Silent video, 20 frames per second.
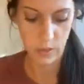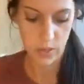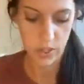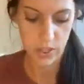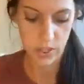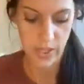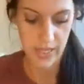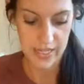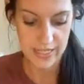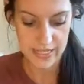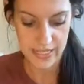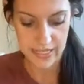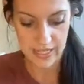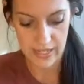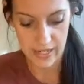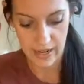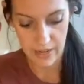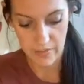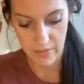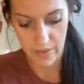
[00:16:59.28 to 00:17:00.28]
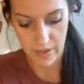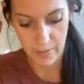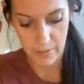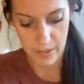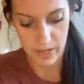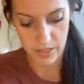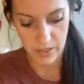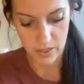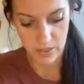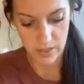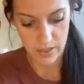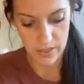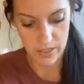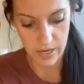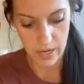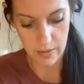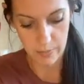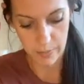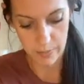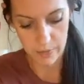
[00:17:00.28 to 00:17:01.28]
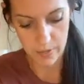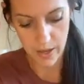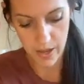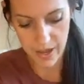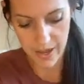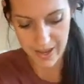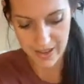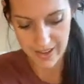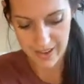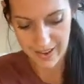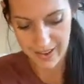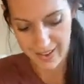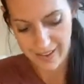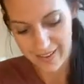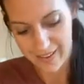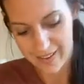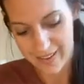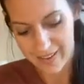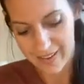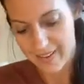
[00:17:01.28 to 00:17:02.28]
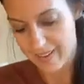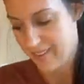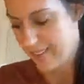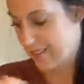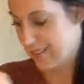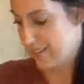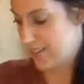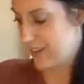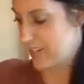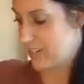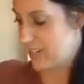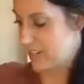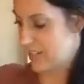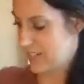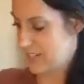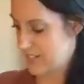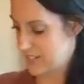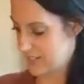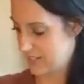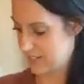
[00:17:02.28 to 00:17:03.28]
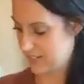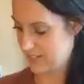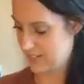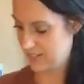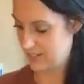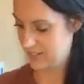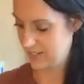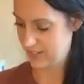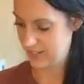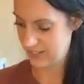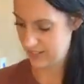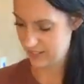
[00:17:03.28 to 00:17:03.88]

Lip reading: I told you guys I didn't have that painter's tape. I just had to